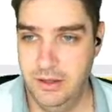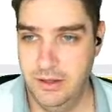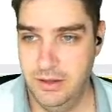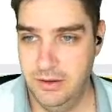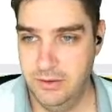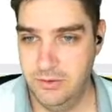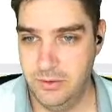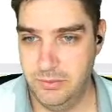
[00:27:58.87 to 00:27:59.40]

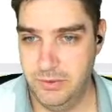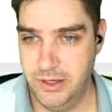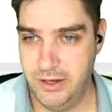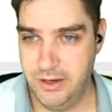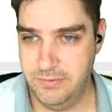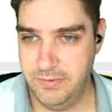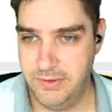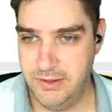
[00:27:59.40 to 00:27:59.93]
So we now
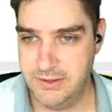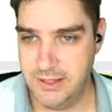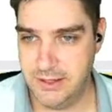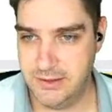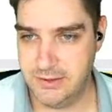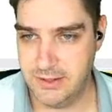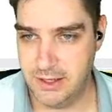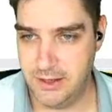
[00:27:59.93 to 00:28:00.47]
have this
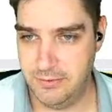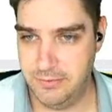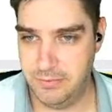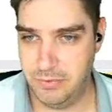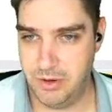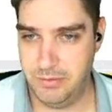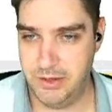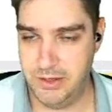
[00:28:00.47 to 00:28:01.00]
as live
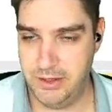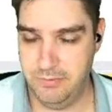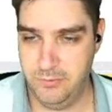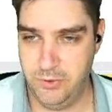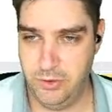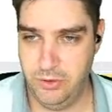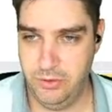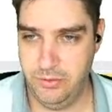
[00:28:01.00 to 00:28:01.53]
parameter
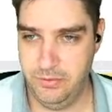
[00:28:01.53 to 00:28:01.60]
info.